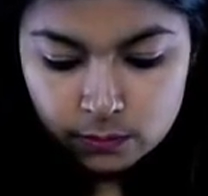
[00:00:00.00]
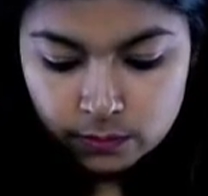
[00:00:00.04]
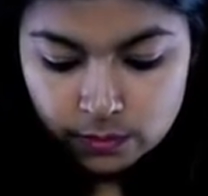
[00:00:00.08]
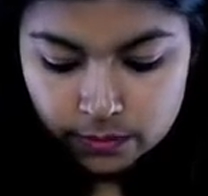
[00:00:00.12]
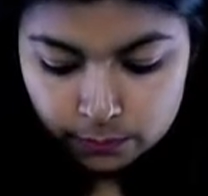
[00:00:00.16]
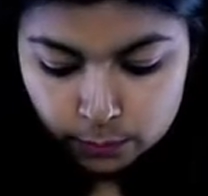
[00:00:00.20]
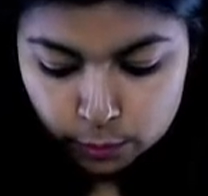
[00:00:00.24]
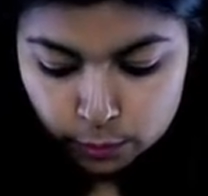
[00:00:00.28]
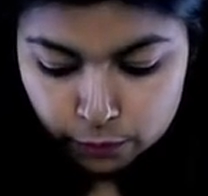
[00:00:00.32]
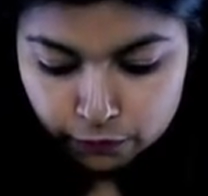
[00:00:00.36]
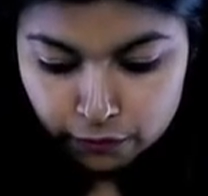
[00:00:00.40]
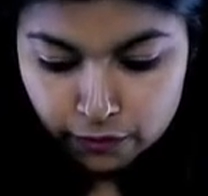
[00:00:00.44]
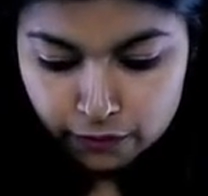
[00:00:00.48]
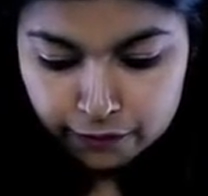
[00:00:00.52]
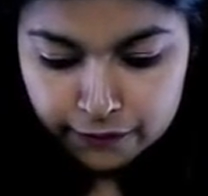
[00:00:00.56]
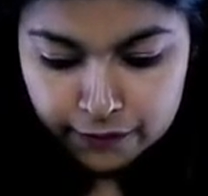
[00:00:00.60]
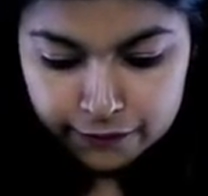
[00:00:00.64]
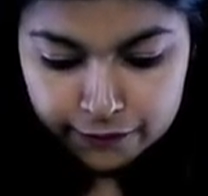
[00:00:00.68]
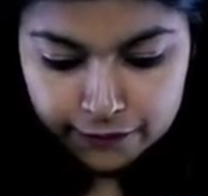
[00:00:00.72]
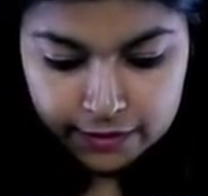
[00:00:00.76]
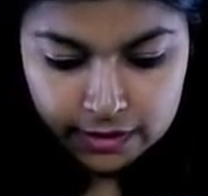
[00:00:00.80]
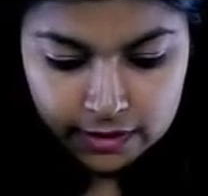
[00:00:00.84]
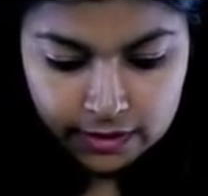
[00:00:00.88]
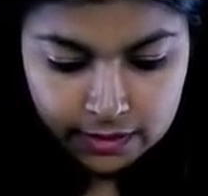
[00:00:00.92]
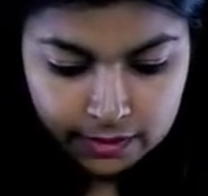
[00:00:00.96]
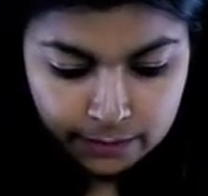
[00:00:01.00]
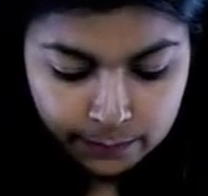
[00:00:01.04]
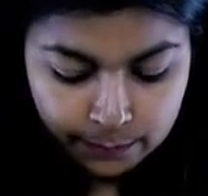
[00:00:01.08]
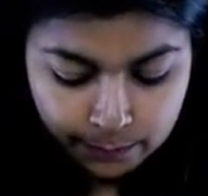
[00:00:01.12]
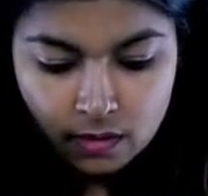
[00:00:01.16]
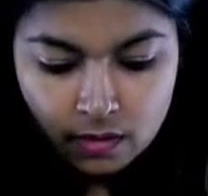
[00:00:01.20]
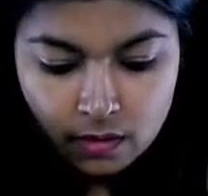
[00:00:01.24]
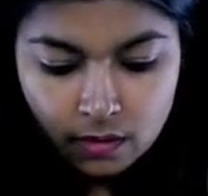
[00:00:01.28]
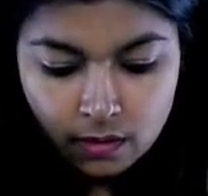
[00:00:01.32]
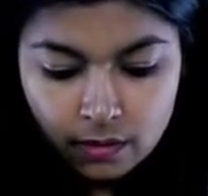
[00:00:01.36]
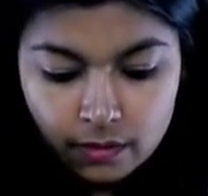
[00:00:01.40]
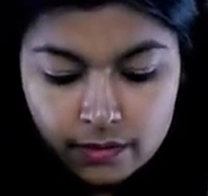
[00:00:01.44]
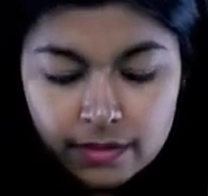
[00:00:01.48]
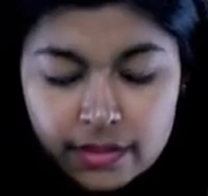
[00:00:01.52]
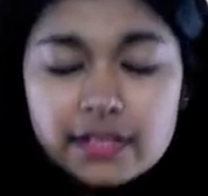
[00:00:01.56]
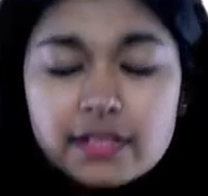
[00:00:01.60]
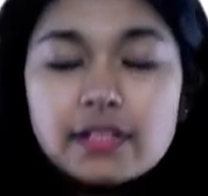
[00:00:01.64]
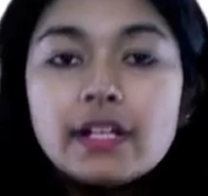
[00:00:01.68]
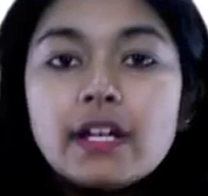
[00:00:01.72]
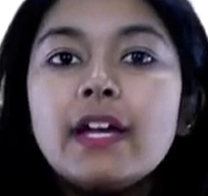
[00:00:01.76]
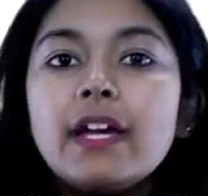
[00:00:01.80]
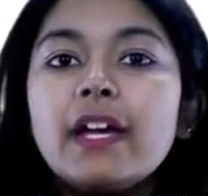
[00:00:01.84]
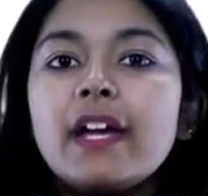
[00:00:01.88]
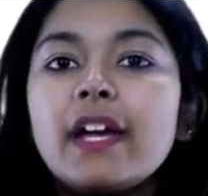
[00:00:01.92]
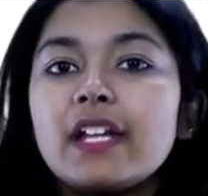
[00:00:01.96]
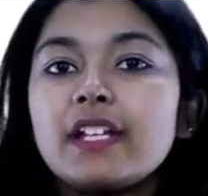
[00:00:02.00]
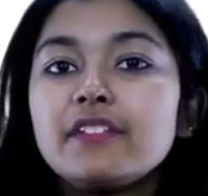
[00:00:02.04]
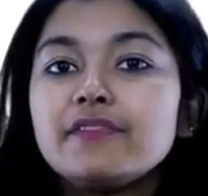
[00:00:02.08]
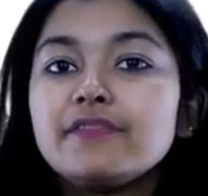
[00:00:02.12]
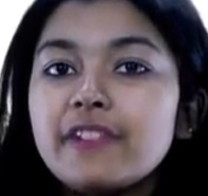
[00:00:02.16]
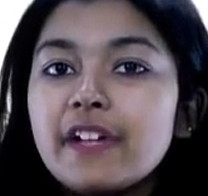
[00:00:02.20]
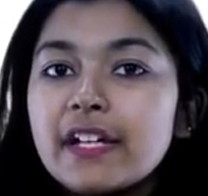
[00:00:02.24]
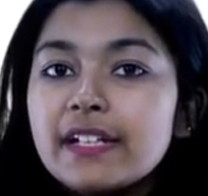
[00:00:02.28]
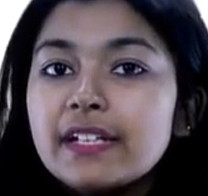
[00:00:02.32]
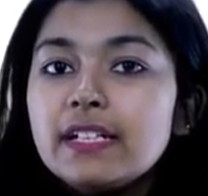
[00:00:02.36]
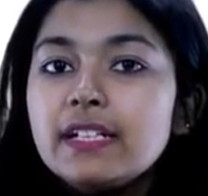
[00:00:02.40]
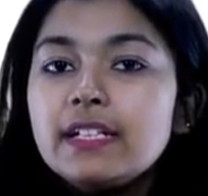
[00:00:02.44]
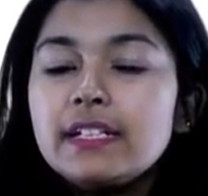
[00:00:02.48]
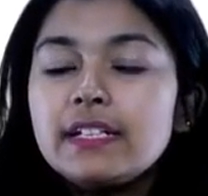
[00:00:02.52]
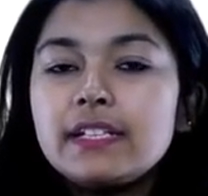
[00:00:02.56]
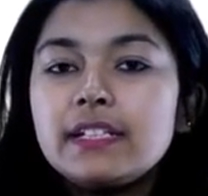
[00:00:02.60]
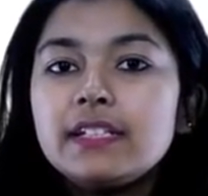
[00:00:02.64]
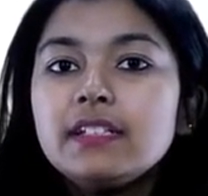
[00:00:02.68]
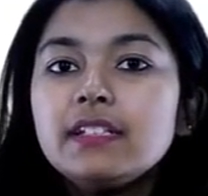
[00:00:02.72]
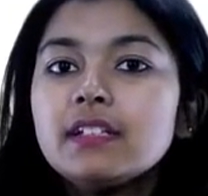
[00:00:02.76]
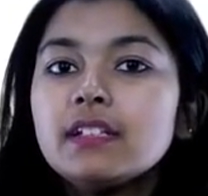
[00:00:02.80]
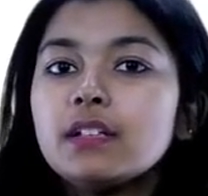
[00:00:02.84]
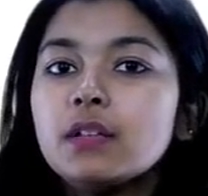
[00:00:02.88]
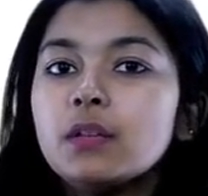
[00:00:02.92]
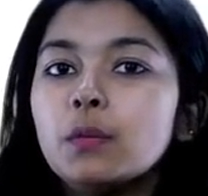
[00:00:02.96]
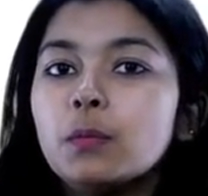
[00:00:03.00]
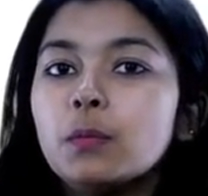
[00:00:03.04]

one more for 50. Alright, and finally